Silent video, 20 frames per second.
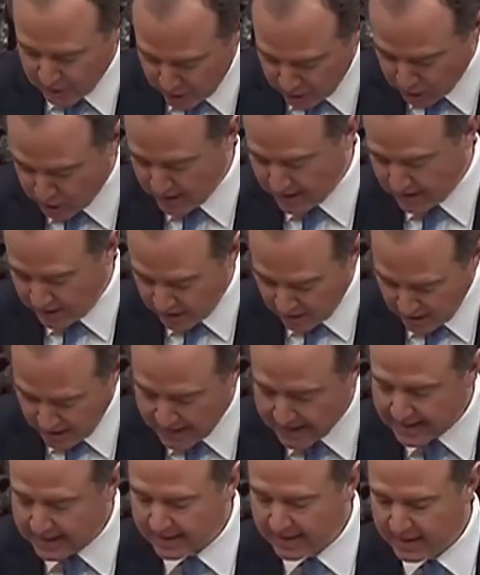exchange,
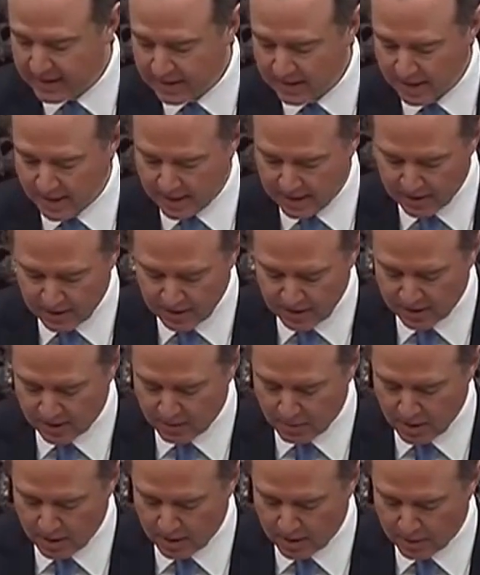Zelensky says,
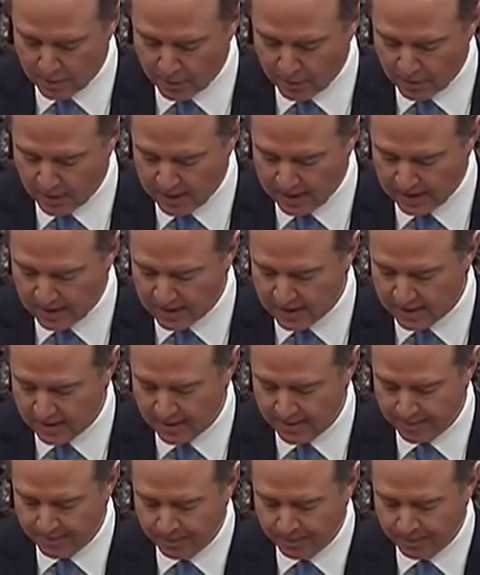among other things,